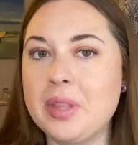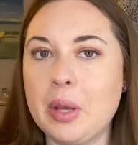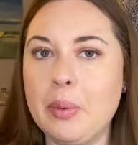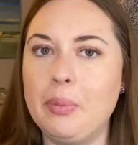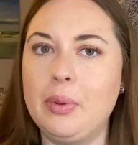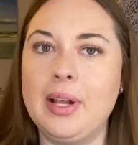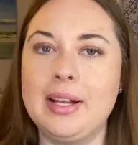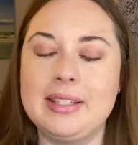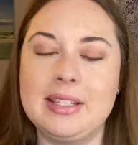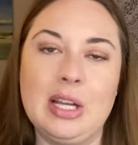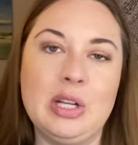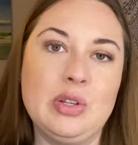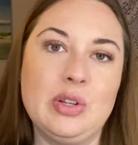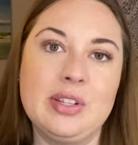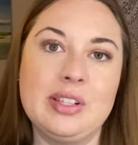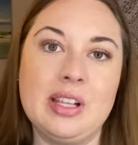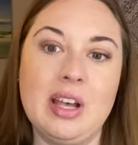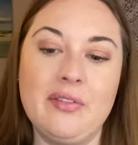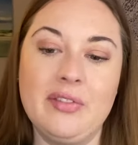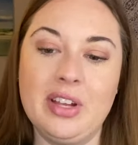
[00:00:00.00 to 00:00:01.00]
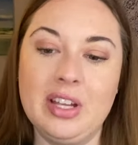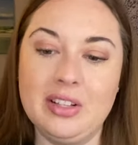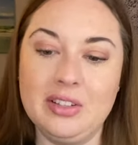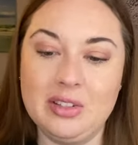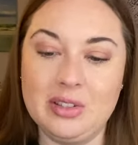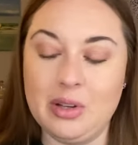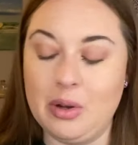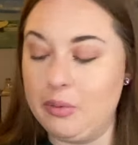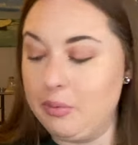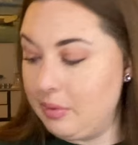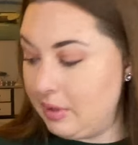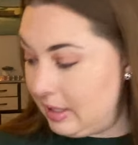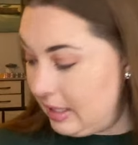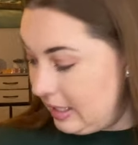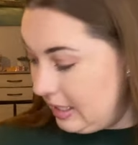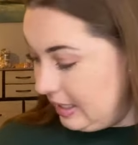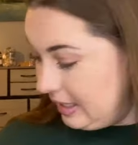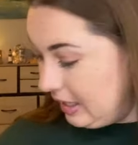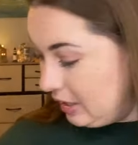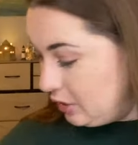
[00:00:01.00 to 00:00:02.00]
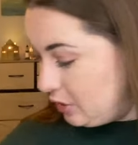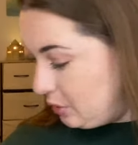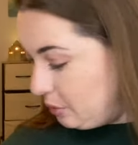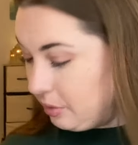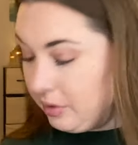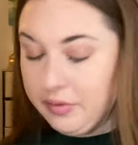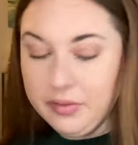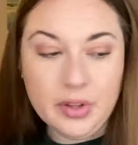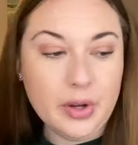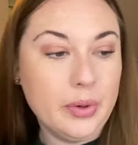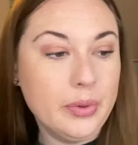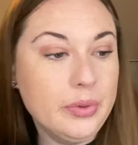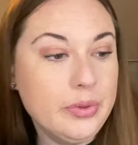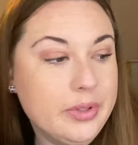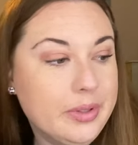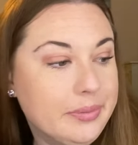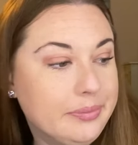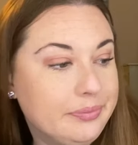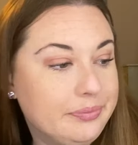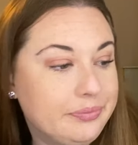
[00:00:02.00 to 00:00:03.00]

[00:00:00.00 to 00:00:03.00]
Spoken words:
Plus, I just love it. So glad I got two of those.